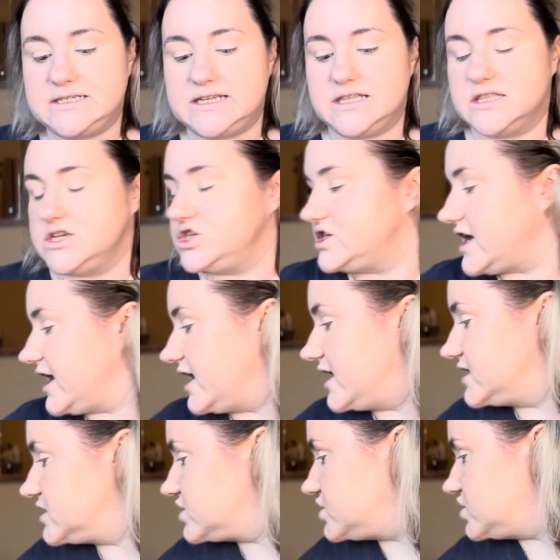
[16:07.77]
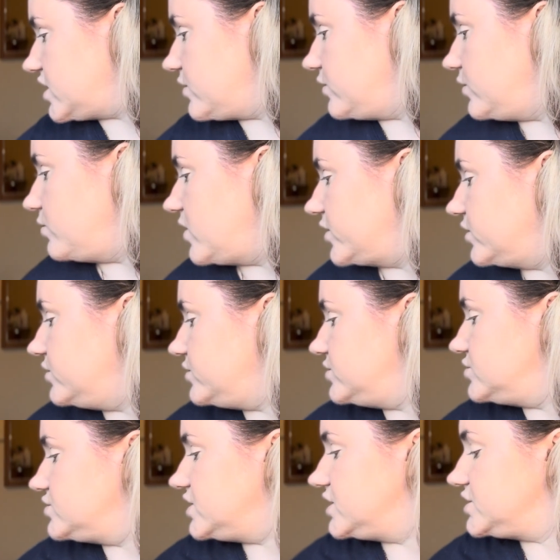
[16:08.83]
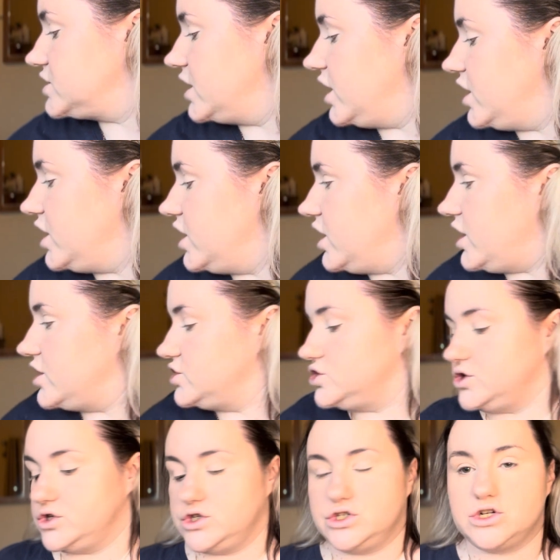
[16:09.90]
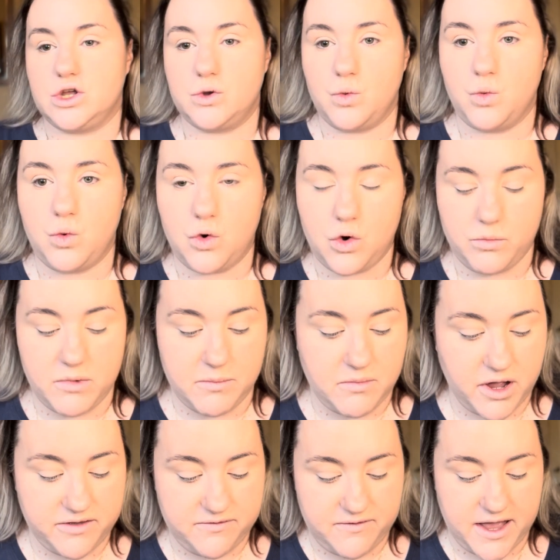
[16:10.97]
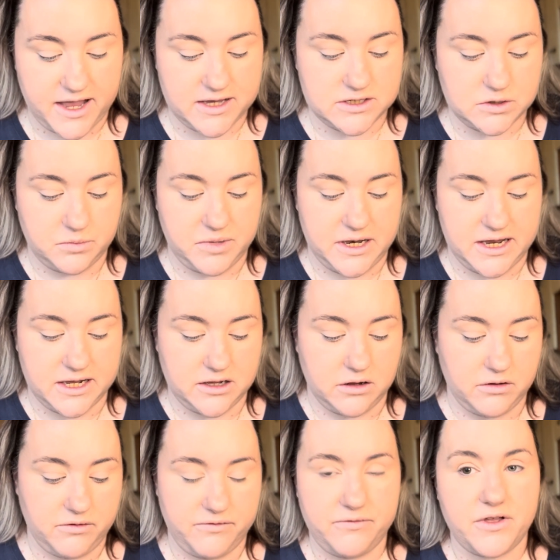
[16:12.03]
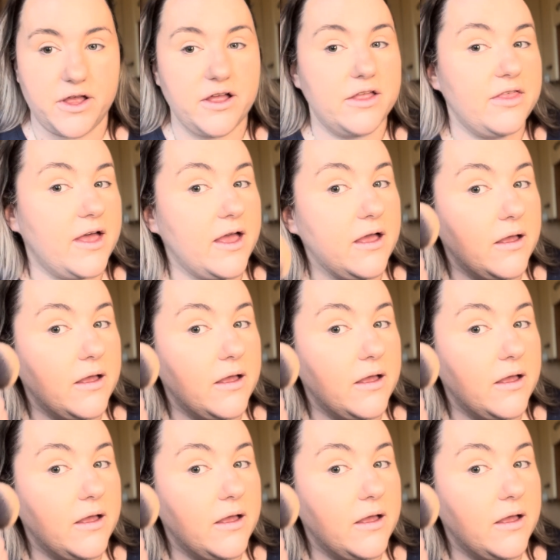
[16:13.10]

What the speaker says: in the shade Solar 100 and just warm my face up a little further.